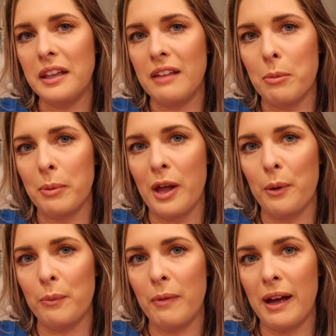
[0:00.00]
Leave it
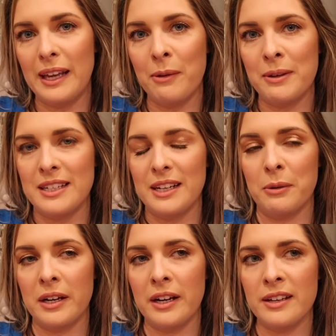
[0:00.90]
below. I can't wait to hear
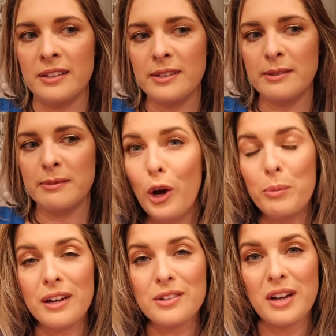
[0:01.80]
what it is.
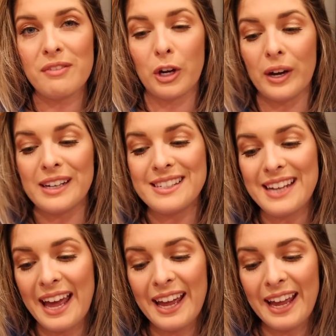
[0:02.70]
Hope you guys are having a great
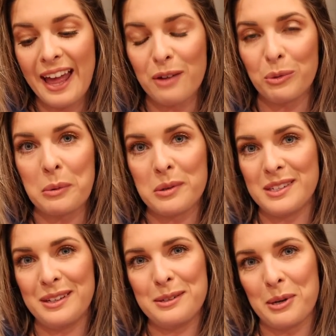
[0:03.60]
day and we will
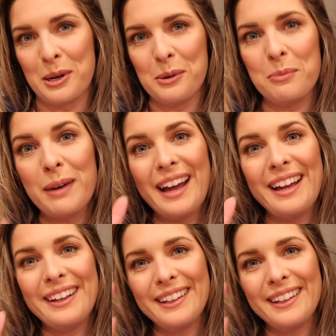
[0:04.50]
see you tomorrow. Bye.